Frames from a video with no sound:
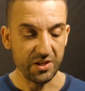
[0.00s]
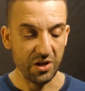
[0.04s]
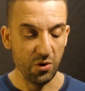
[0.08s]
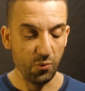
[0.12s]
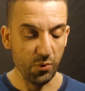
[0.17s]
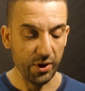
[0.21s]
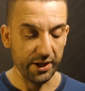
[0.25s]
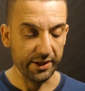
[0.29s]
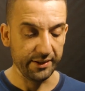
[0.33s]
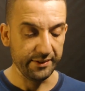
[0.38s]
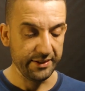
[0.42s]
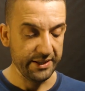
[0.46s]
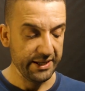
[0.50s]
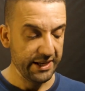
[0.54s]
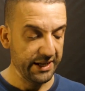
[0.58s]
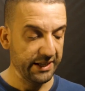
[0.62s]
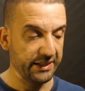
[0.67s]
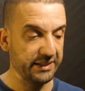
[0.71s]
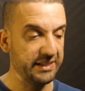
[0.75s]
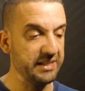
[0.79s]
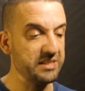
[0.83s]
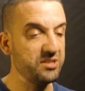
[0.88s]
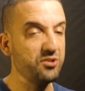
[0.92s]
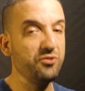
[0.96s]
Well,
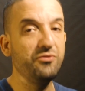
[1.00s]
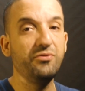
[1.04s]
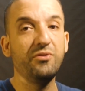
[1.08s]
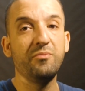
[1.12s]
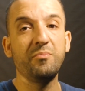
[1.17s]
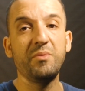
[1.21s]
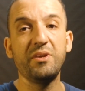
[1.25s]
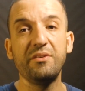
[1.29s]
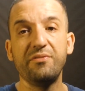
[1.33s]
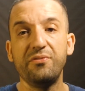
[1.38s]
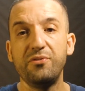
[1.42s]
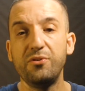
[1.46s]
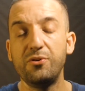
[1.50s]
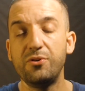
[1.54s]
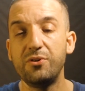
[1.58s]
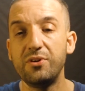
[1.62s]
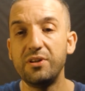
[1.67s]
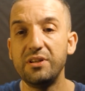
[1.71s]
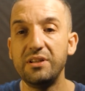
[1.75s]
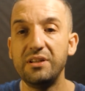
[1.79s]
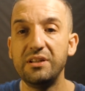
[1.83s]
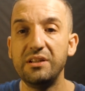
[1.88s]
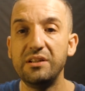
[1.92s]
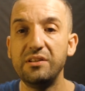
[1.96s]
that's all for me
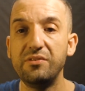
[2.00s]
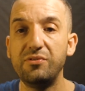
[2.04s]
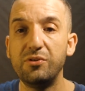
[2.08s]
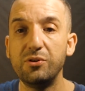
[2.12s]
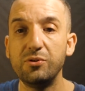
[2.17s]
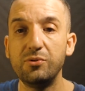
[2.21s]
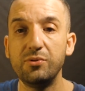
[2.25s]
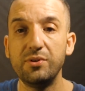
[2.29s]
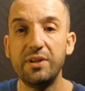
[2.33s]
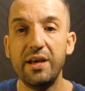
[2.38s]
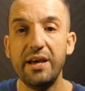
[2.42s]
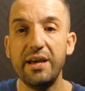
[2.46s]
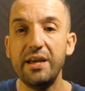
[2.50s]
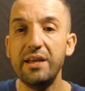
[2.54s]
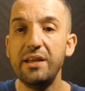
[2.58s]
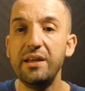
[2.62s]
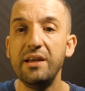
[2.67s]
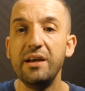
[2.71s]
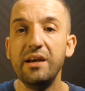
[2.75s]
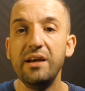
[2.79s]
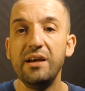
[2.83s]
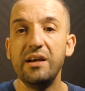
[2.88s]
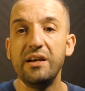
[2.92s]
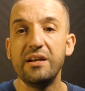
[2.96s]
for today.
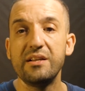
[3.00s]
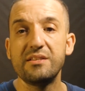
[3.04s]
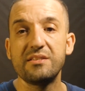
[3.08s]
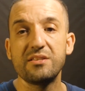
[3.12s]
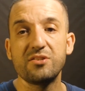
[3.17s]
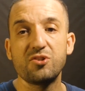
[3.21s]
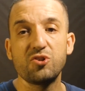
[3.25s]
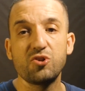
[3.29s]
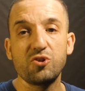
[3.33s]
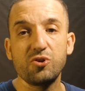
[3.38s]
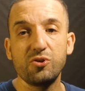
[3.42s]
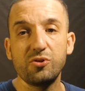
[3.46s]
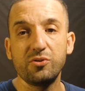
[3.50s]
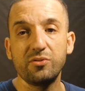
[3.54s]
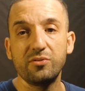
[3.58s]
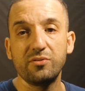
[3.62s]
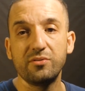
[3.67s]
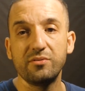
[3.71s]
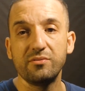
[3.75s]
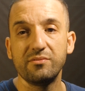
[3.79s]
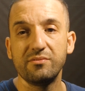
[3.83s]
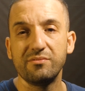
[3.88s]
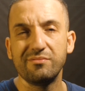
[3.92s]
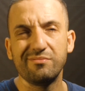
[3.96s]
It's a short,
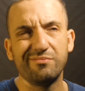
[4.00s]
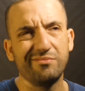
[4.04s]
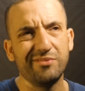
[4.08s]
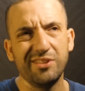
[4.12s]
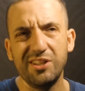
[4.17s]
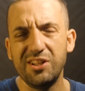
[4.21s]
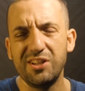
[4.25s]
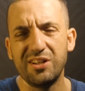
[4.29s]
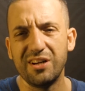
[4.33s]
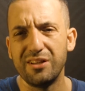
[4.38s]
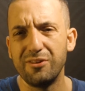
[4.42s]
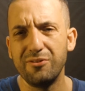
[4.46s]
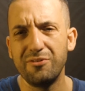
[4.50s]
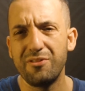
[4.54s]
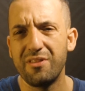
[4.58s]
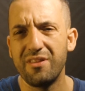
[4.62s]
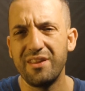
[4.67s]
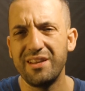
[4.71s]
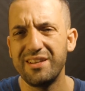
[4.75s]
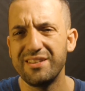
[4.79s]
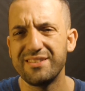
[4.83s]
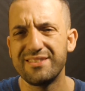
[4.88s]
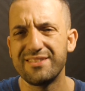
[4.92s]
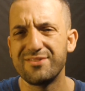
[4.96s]
no, I don't
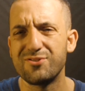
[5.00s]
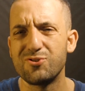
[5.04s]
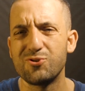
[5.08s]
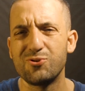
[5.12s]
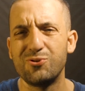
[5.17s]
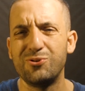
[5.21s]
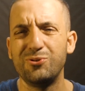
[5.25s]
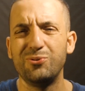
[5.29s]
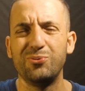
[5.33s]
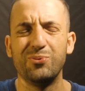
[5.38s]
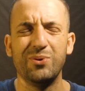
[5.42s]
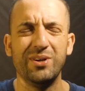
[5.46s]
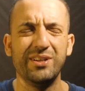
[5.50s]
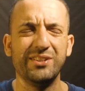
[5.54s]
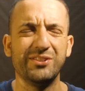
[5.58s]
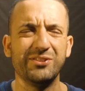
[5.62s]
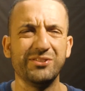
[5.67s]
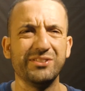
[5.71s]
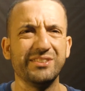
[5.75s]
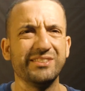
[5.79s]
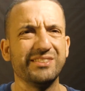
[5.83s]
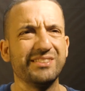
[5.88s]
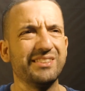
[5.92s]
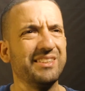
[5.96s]
think it's a short one,
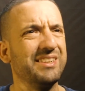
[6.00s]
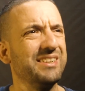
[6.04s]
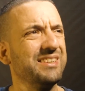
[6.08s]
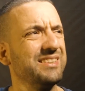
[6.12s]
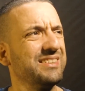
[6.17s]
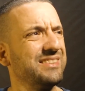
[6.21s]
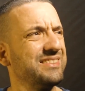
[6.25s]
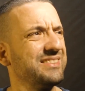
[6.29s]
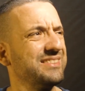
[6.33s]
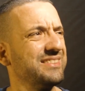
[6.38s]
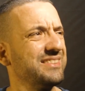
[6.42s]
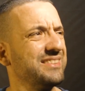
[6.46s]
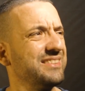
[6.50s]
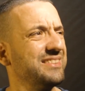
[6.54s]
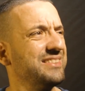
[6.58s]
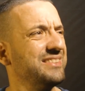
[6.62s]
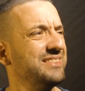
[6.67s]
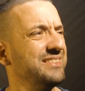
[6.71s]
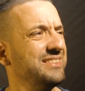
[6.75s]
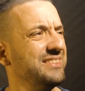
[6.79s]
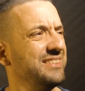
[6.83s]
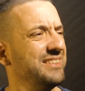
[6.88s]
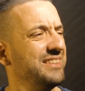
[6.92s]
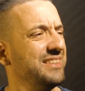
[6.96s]
honestly. It's
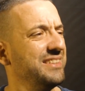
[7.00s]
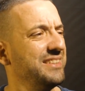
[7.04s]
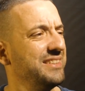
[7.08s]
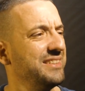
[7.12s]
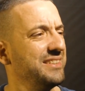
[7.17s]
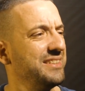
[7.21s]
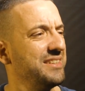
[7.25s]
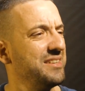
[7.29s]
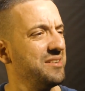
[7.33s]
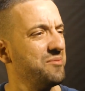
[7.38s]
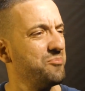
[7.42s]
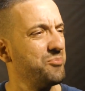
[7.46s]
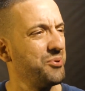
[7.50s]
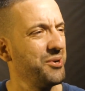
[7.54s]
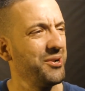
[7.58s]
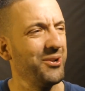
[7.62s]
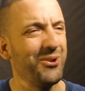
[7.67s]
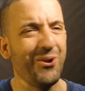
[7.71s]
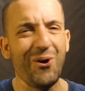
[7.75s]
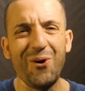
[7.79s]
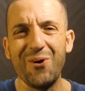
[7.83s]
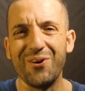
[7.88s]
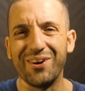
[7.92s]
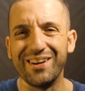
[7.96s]
pretty
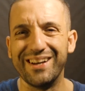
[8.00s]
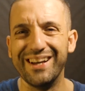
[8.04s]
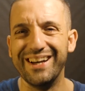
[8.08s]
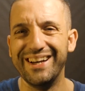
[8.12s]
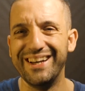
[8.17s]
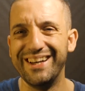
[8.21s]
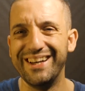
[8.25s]
long.